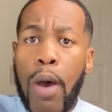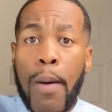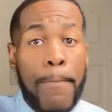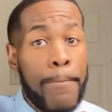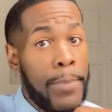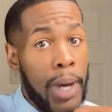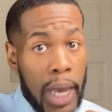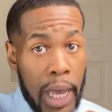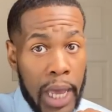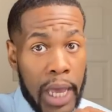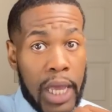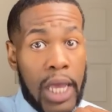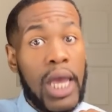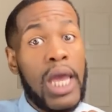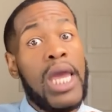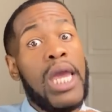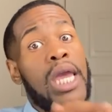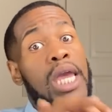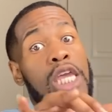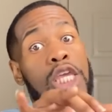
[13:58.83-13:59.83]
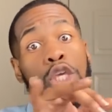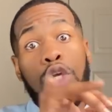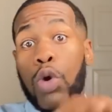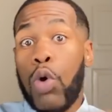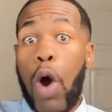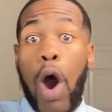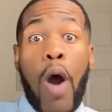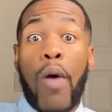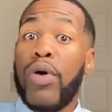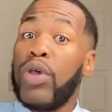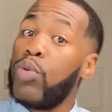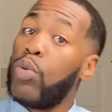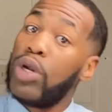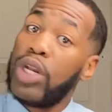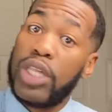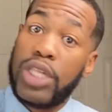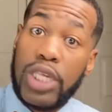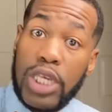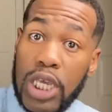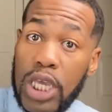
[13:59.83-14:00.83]
But you always want
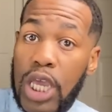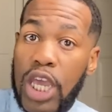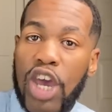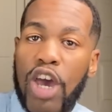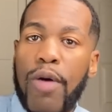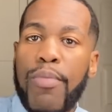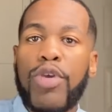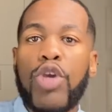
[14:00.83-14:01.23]
to see him.